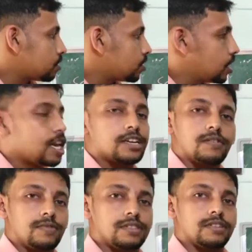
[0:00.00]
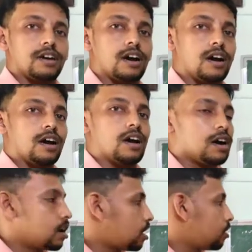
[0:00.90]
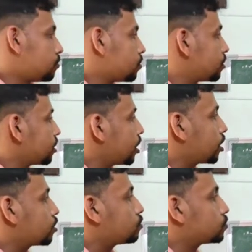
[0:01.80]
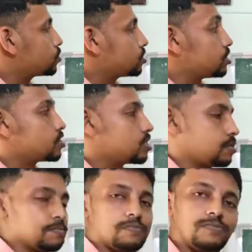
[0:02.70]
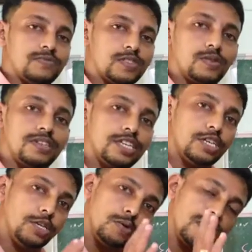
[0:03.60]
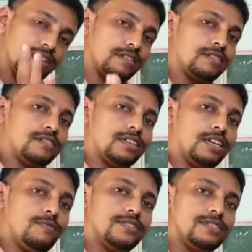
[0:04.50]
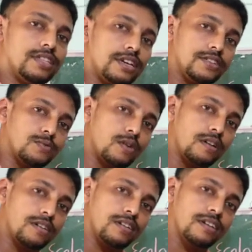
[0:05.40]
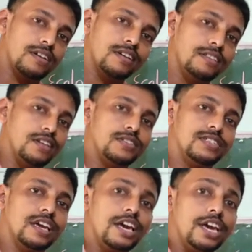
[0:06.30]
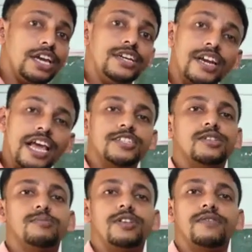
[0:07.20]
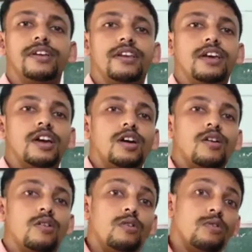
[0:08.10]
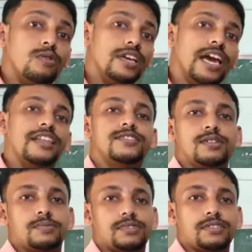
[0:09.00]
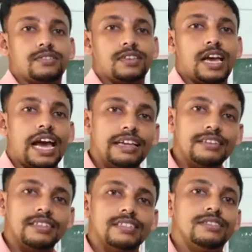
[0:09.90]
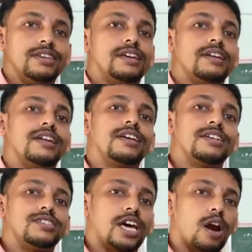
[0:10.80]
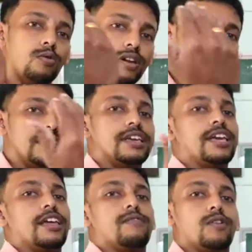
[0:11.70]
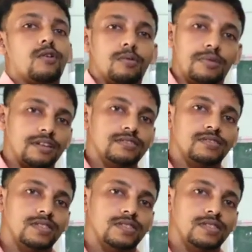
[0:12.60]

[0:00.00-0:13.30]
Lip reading: related with our ecosystem. So it's a unit in which there is what? There is interaction between organisms and their surrounding environment. So